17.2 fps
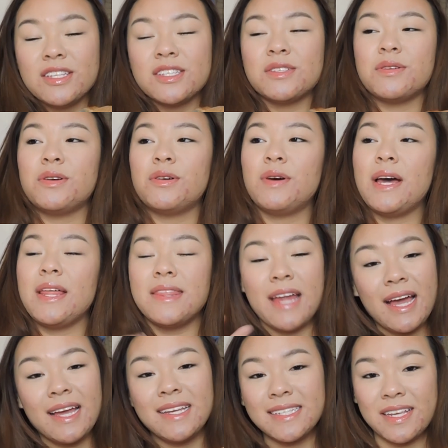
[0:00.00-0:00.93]
So
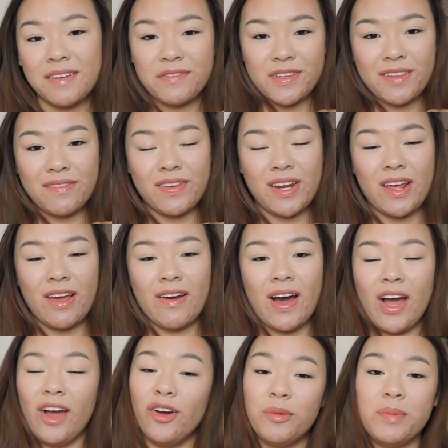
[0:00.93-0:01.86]
that is it for the video.
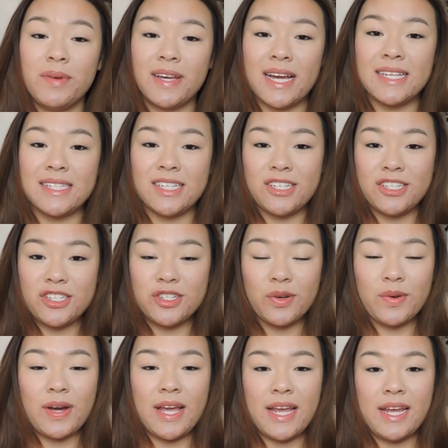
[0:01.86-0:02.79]
I hope you guys
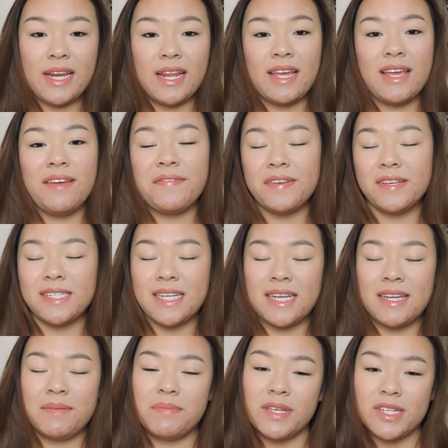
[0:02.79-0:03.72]
enjoyed. If you
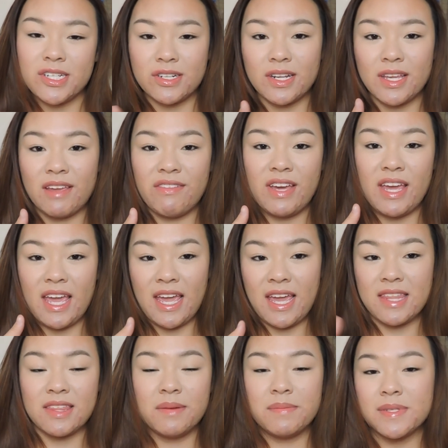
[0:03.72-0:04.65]
did, be sure to give it
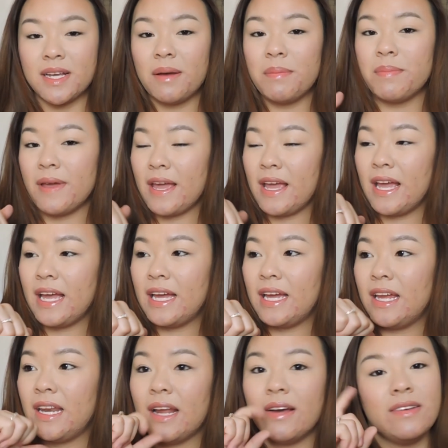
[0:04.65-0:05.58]
a thumbs up,
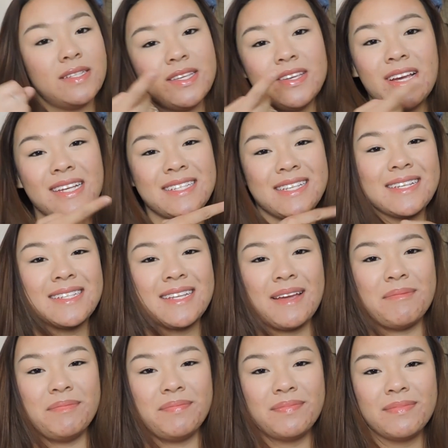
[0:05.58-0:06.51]
and I'll see you guys next
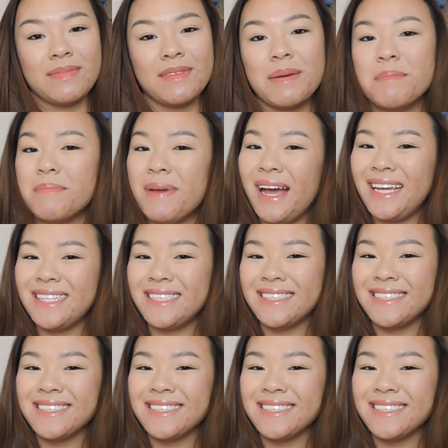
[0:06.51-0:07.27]
time. Bye!